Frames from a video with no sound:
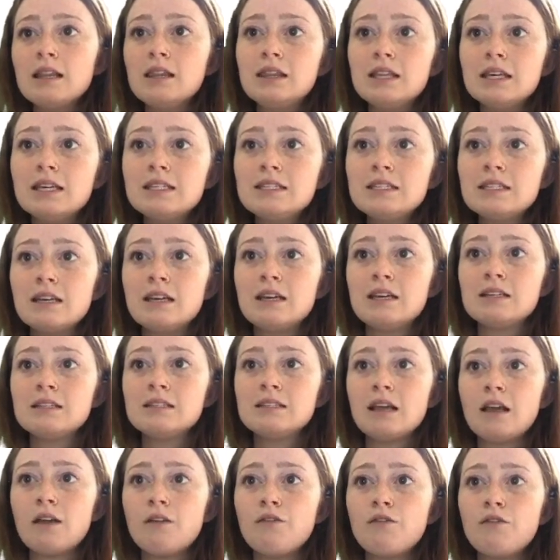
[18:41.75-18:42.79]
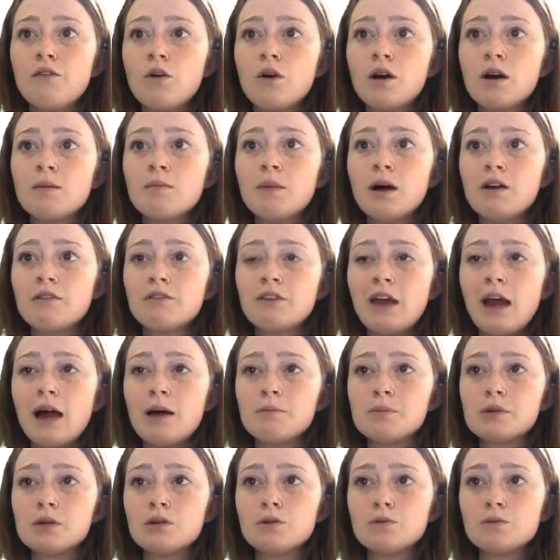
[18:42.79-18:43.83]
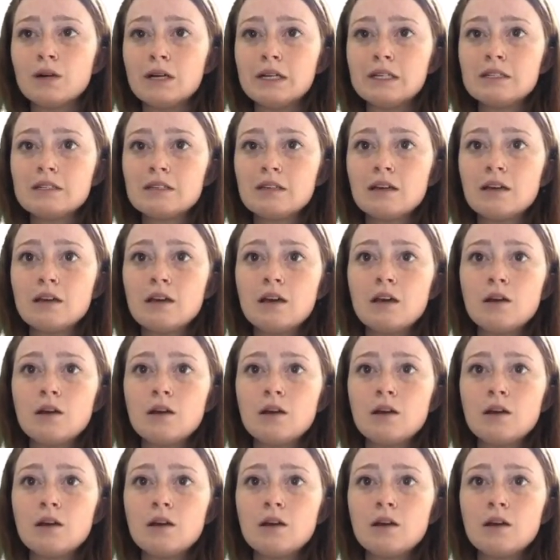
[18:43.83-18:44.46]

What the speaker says: This is a form of capital risk,